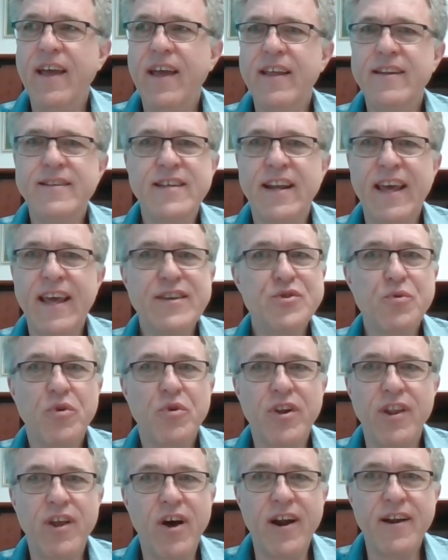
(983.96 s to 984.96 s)
in today's
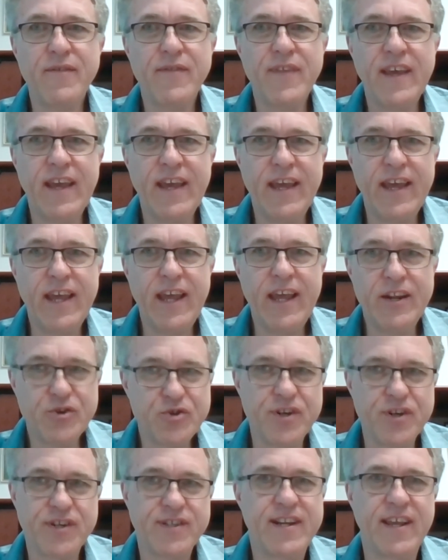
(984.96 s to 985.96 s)
world, a lot of the
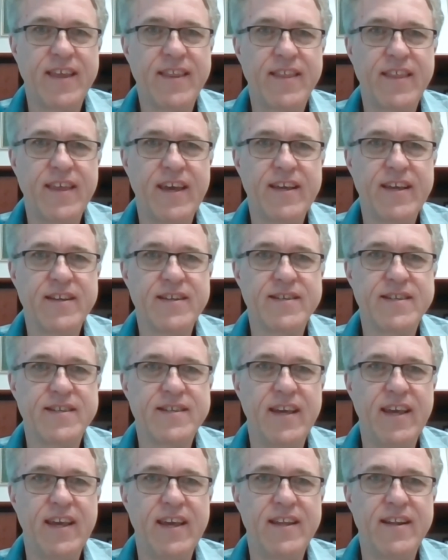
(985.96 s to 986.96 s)
interesting
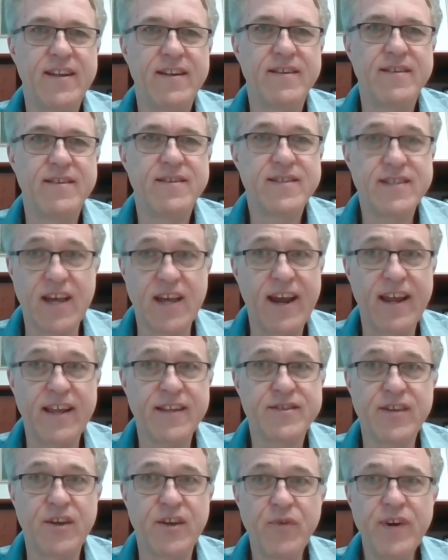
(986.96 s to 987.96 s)
things in
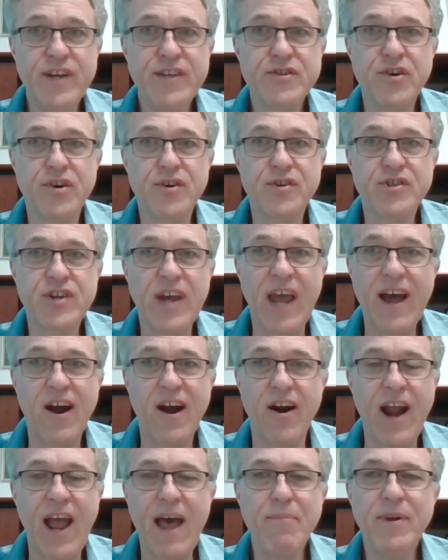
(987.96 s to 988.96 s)
science and research
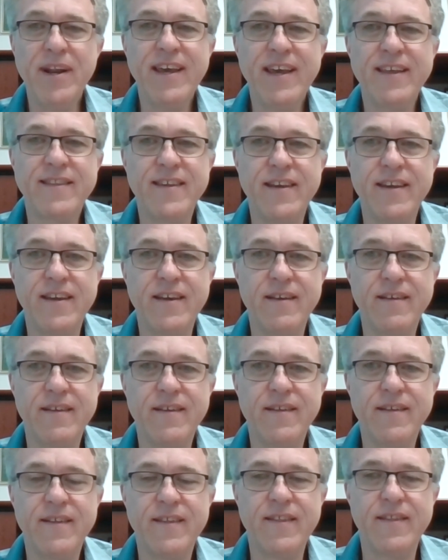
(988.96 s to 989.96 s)
are happening at the
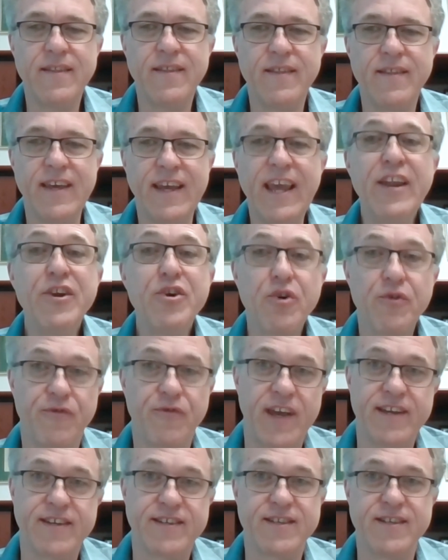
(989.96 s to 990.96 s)

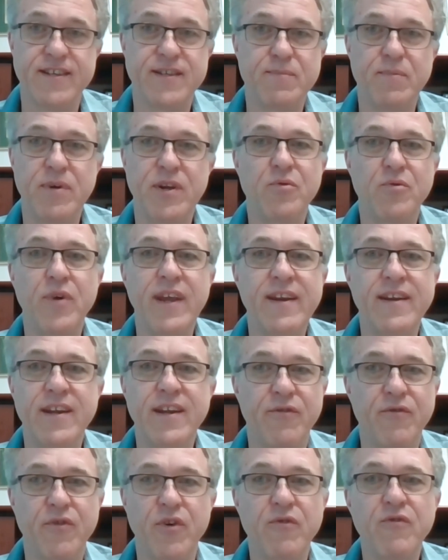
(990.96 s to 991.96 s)
interfaces between
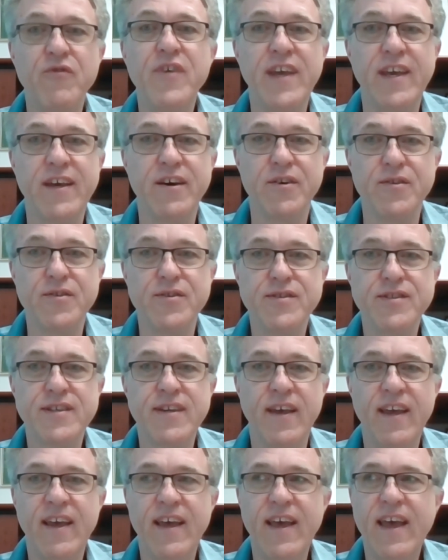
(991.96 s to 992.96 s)
different
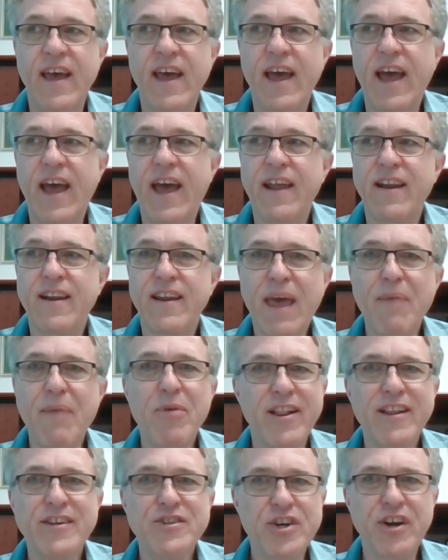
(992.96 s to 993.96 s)
fields. And
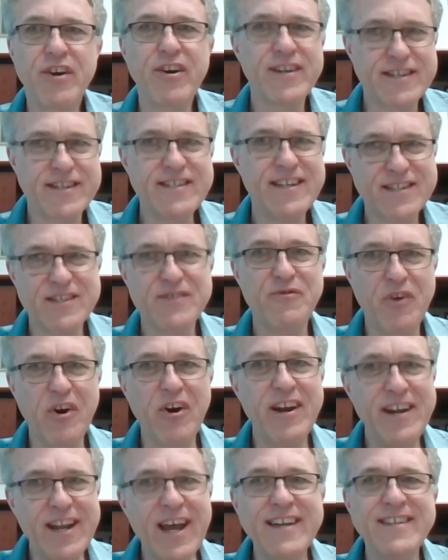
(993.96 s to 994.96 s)
chemical engineering sits
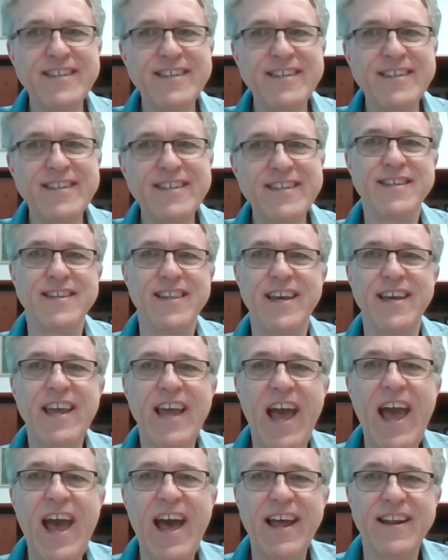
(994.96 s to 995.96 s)
very
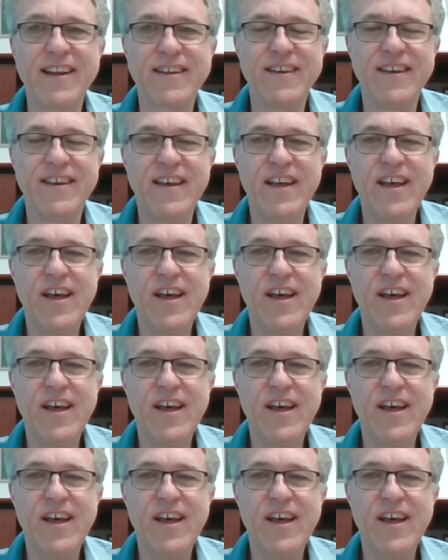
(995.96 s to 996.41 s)
nicely at